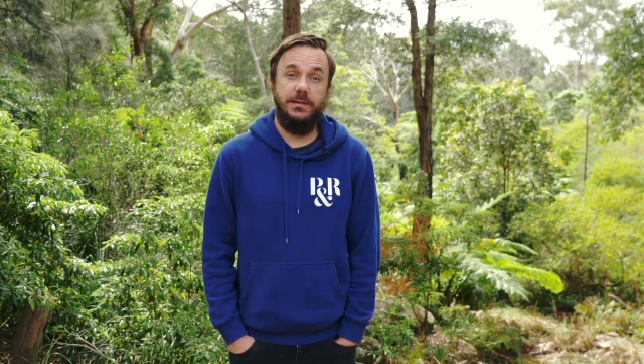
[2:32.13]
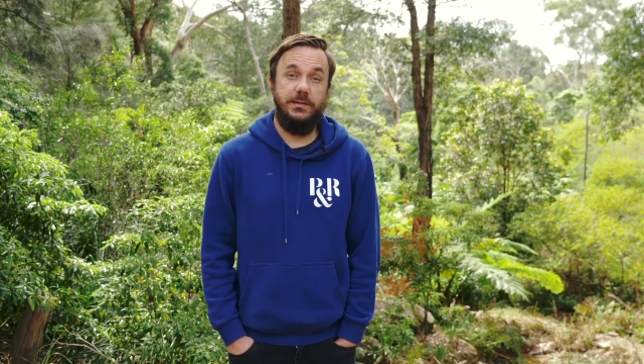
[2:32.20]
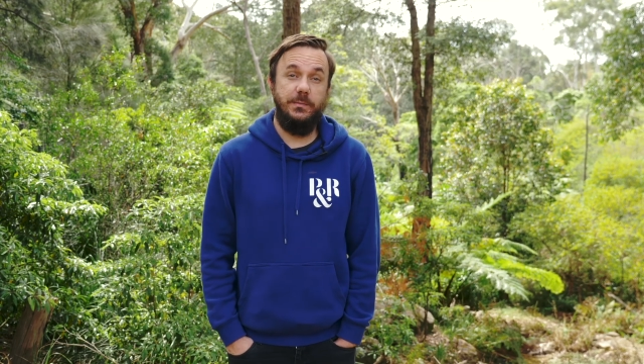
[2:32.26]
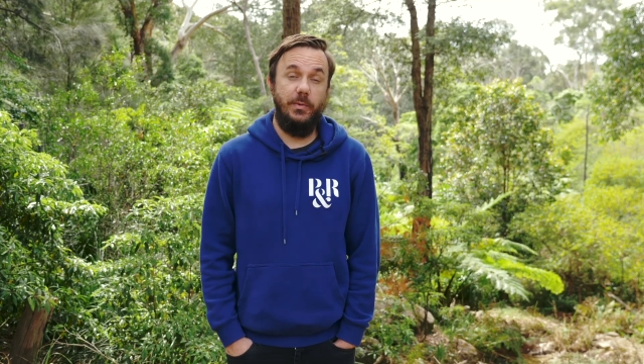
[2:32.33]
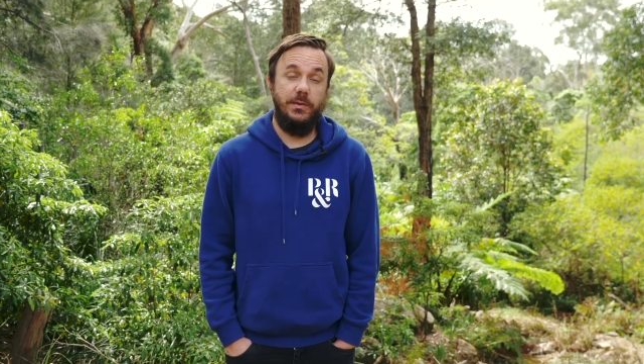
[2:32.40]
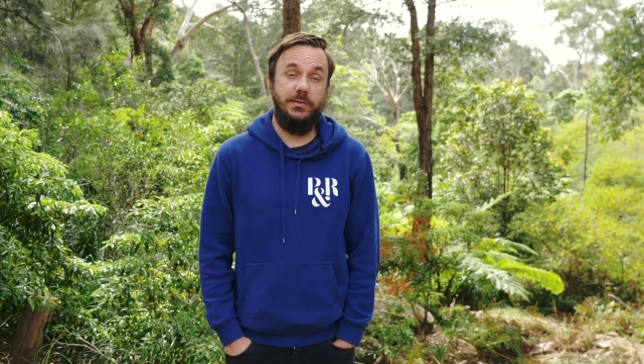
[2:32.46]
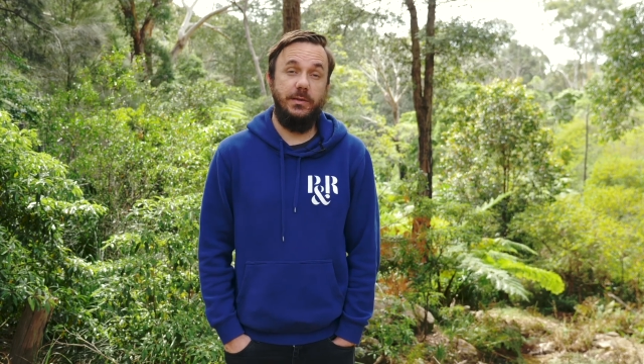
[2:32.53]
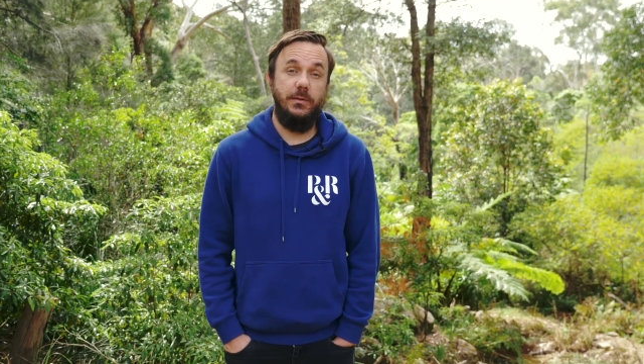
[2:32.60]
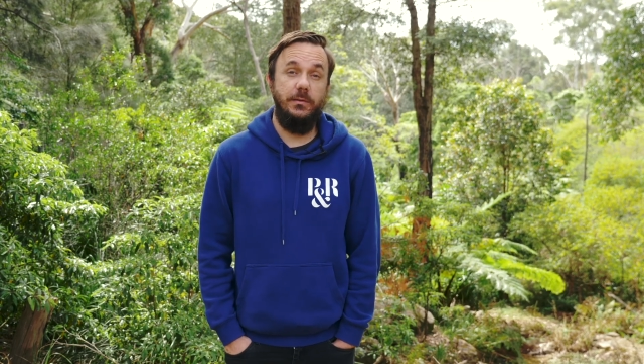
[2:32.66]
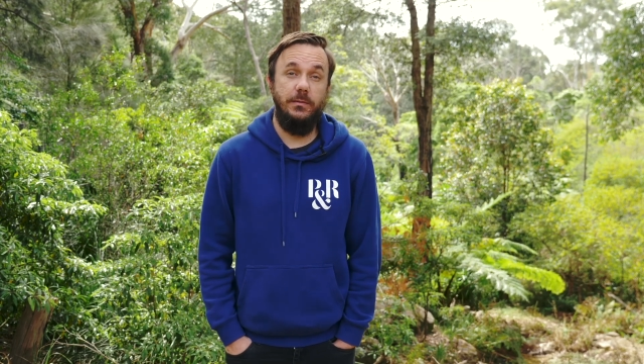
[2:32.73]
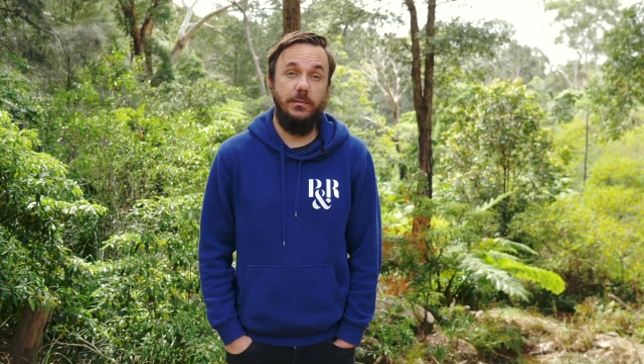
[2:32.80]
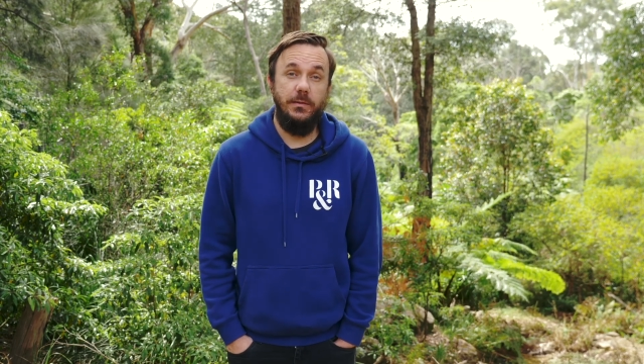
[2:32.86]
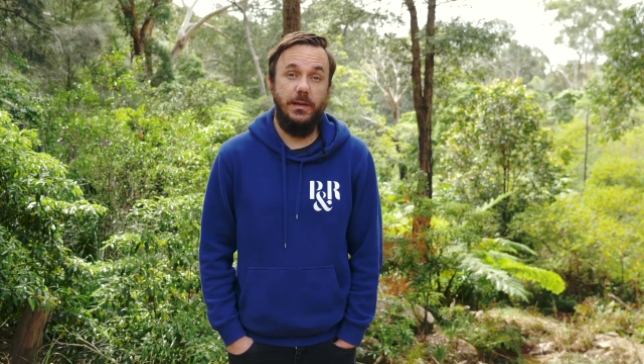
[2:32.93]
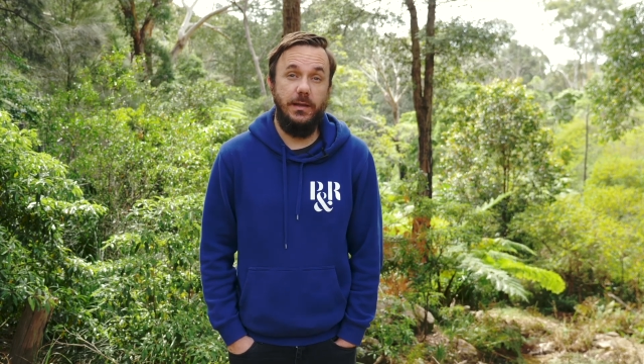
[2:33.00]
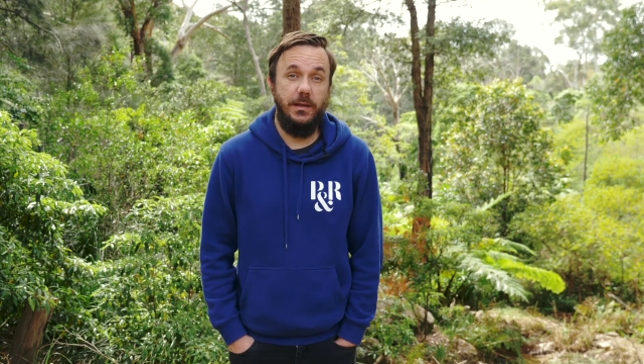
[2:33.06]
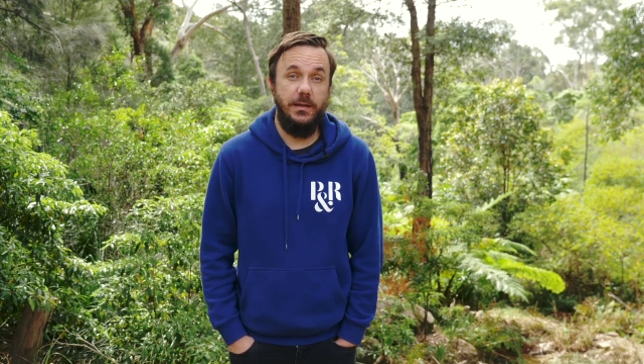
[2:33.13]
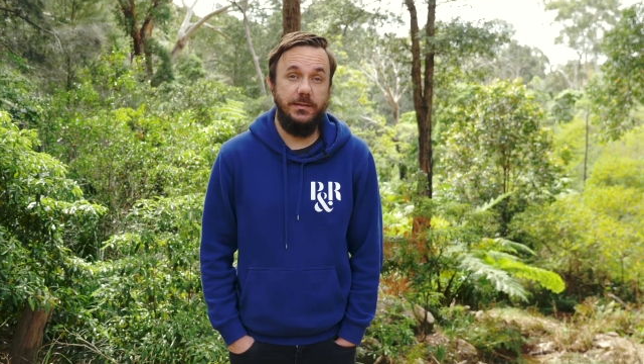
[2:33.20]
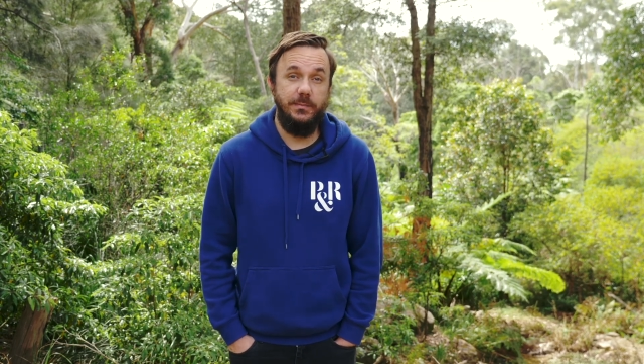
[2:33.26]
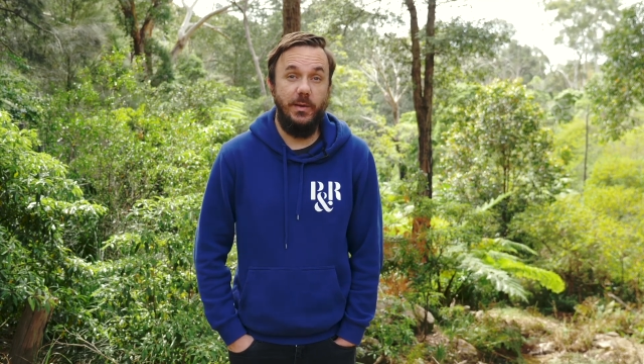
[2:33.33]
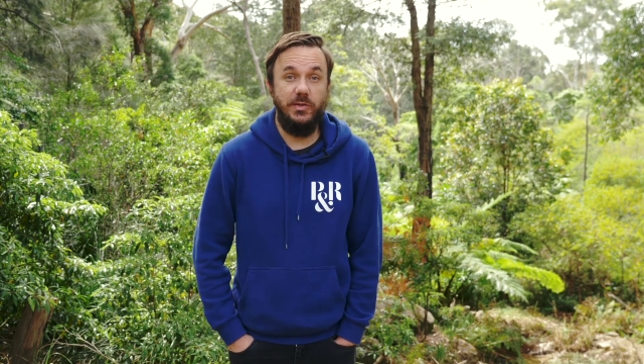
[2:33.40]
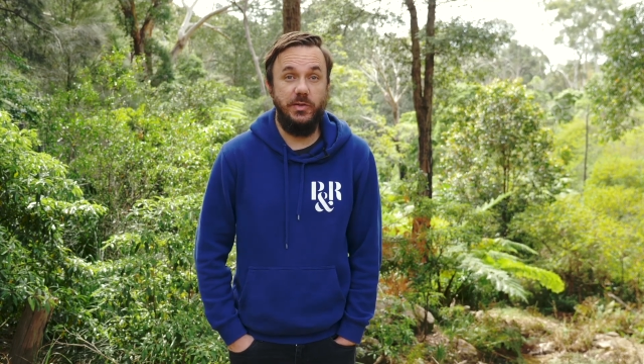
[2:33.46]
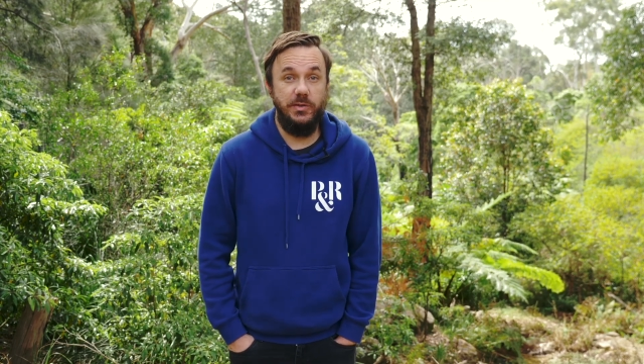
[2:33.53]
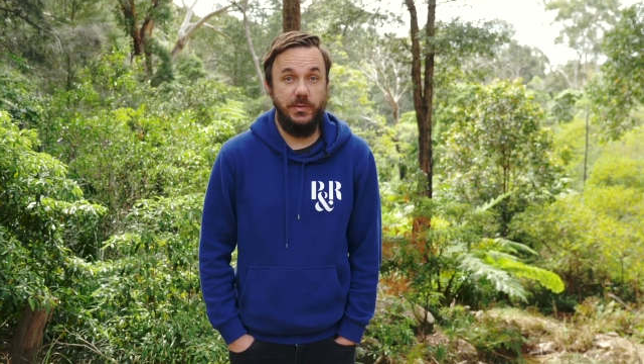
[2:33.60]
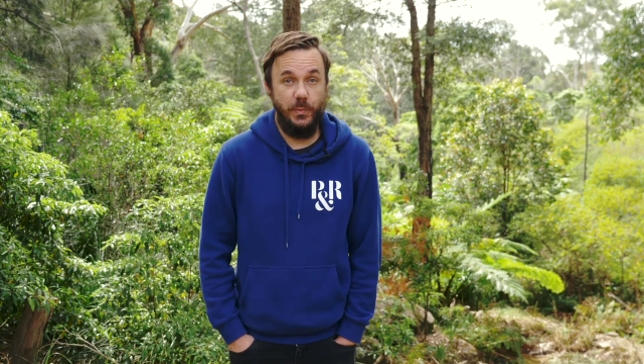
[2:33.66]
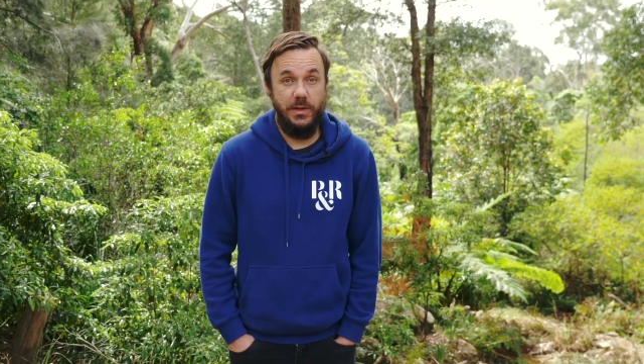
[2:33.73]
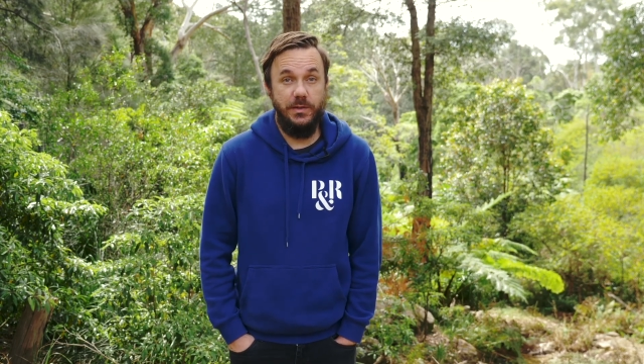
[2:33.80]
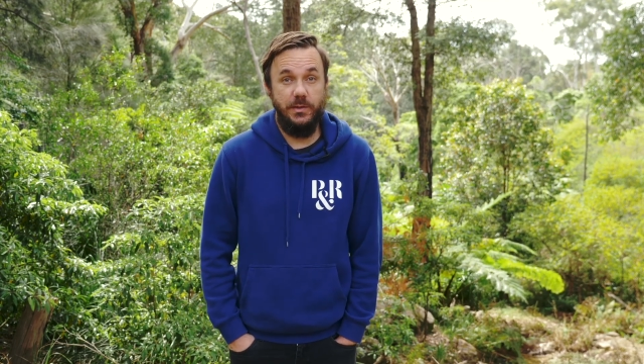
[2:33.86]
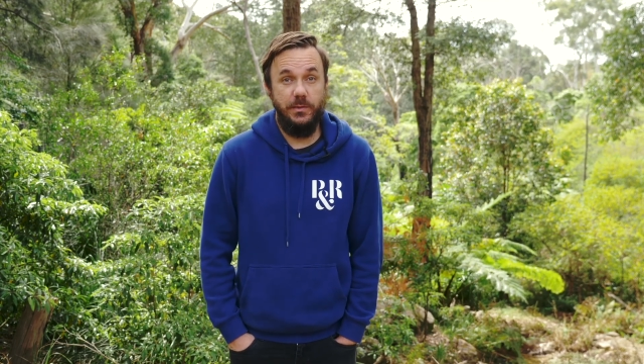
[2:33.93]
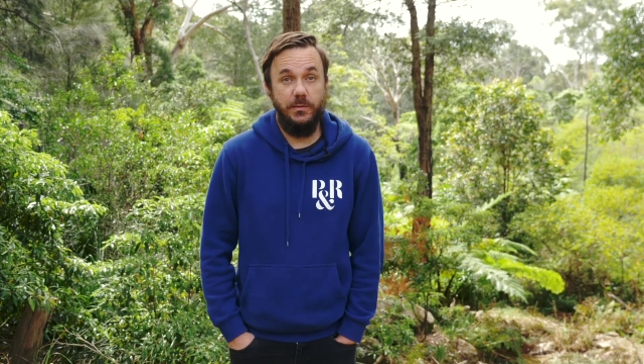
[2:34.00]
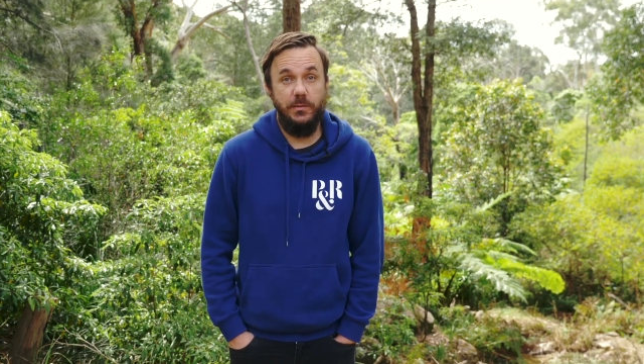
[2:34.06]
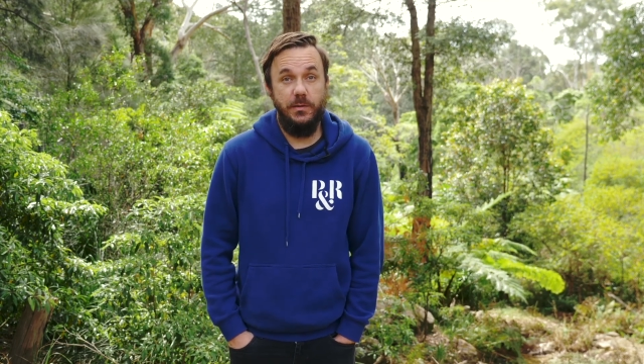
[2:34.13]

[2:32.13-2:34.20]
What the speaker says: espresso as much as we do.